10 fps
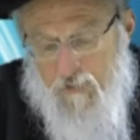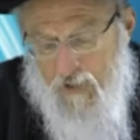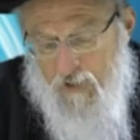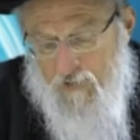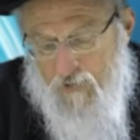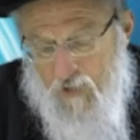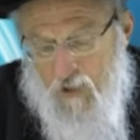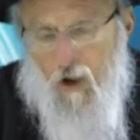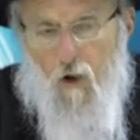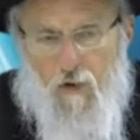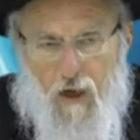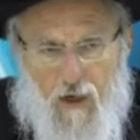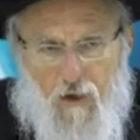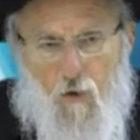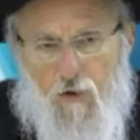is
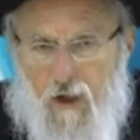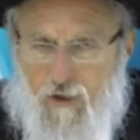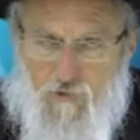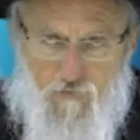okay, okay,